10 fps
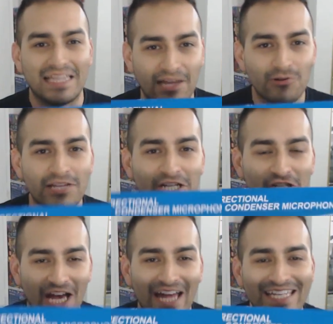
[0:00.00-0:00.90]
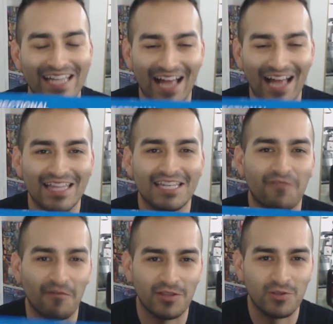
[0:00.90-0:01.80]
I literally just got
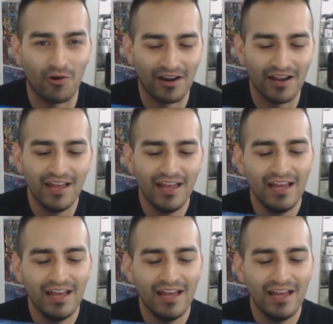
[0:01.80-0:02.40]
this from the door